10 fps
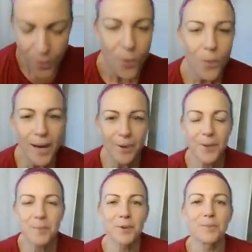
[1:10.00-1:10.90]
Why do
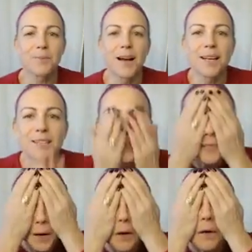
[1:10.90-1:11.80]
we put
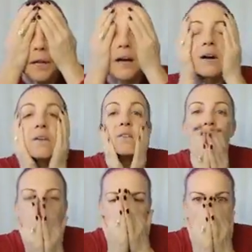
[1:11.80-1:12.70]
masks on our
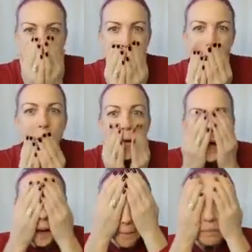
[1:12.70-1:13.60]
face?
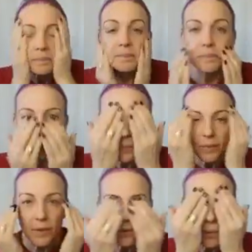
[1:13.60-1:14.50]

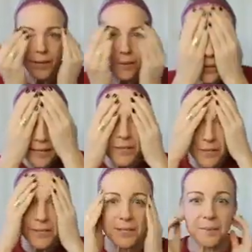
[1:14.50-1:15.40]
Why do we
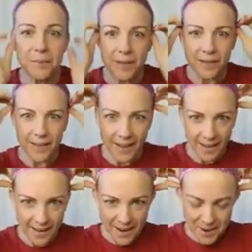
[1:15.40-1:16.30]
use them?
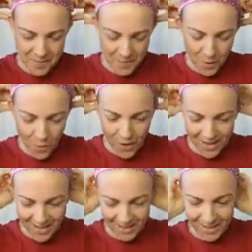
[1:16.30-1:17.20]

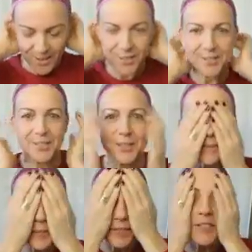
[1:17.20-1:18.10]
We use
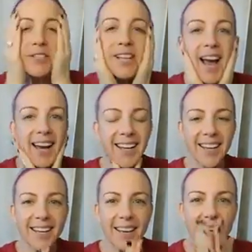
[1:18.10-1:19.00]
them to just kind
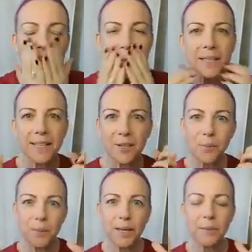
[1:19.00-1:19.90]
of get a little
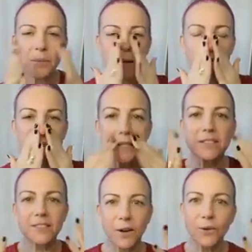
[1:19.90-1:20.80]
bit of the
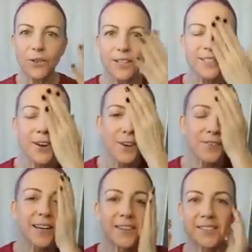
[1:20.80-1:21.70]
dullness
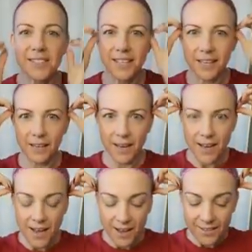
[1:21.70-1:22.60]
off our skin.
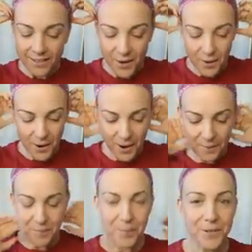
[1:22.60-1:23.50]
So
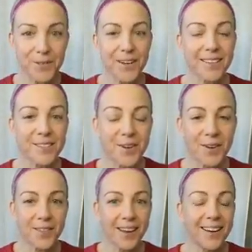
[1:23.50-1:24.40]
most of you guys know
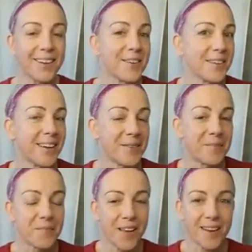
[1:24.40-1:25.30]
that I own a
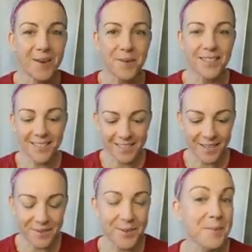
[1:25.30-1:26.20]
chiropractic
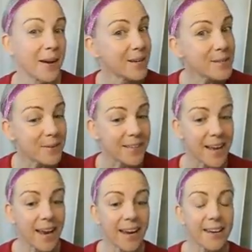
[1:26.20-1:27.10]
center with my husband,
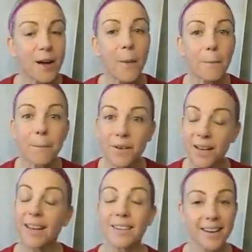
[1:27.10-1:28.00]

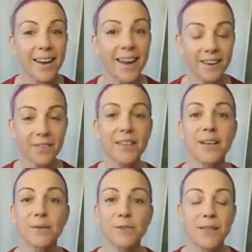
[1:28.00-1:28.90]
and everything
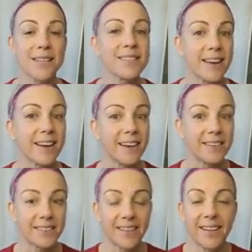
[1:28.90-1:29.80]
comes from the inside
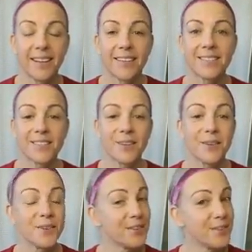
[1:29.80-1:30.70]
out.
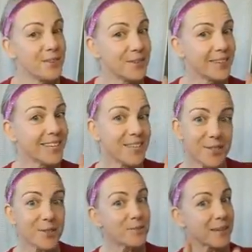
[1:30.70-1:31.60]
So you need
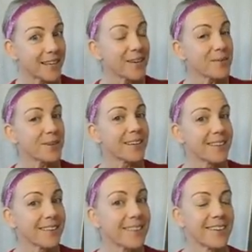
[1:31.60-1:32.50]
to begin
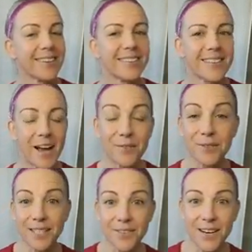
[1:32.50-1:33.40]
with to have
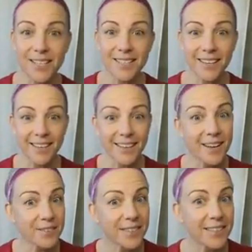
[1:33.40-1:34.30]
really great skin,
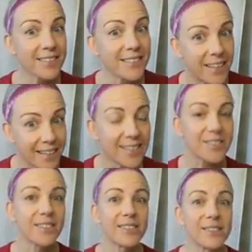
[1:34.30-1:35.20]
have a really good diet,
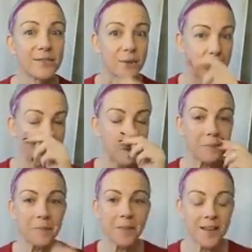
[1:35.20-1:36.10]
drink lots of water,
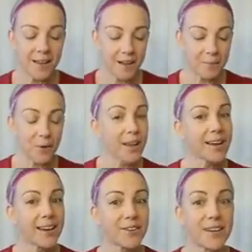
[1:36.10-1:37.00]
all that
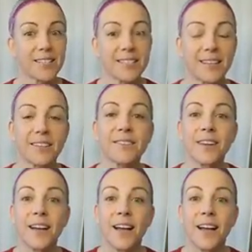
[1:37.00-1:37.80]
kind of great stuff.